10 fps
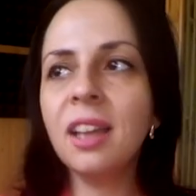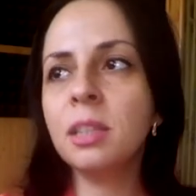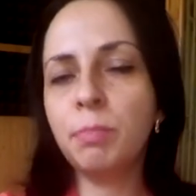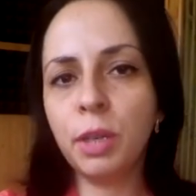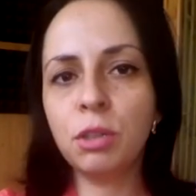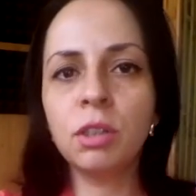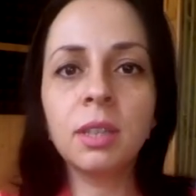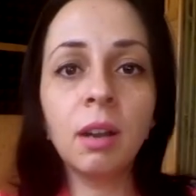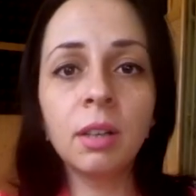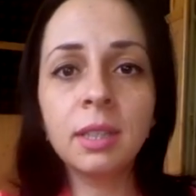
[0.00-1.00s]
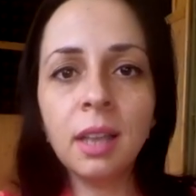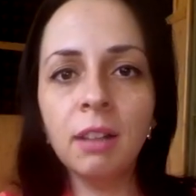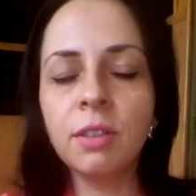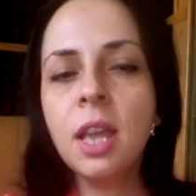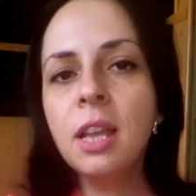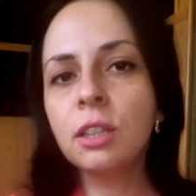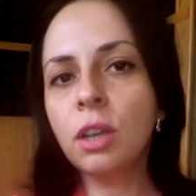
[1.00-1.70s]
nice pictures ourselves.